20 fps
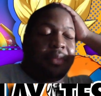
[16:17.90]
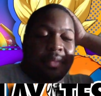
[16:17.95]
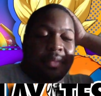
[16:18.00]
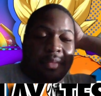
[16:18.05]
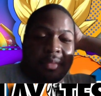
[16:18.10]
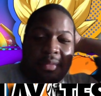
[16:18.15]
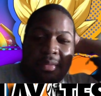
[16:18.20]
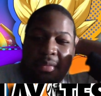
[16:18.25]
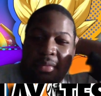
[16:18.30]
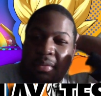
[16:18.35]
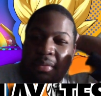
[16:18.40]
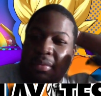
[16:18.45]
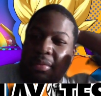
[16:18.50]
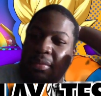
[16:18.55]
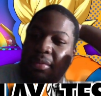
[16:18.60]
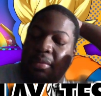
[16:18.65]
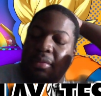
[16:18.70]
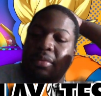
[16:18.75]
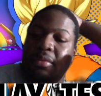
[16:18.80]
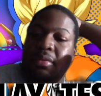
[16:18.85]

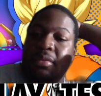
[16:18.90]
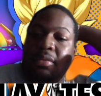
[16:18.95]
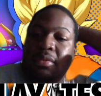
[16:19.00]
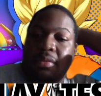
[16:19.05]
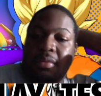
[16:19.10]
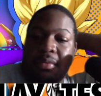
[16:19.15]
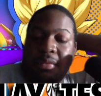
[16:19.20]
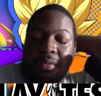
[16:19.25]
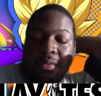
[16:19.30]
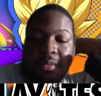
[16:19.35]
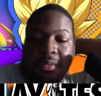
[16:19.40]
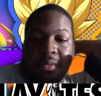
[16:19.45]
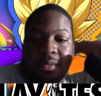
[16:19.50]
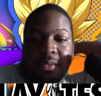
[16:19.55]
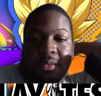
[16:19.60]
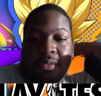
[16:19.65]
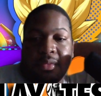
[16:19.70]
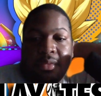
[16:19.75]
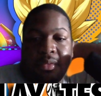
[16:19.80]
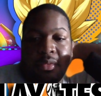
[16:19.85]

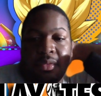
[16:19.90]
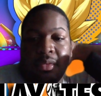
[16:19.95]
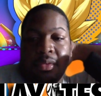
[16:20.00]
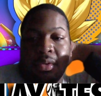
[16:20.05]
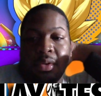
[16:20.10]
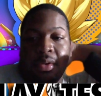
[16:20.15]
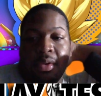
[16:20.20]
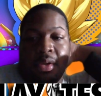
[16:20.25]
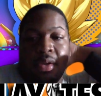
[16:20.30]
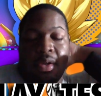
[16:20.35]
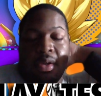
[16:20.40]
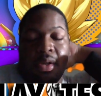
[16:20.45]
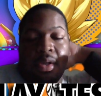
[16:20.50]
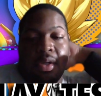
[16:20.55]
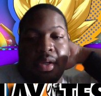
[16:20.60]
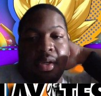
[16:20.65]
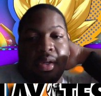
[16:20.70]
[no speech]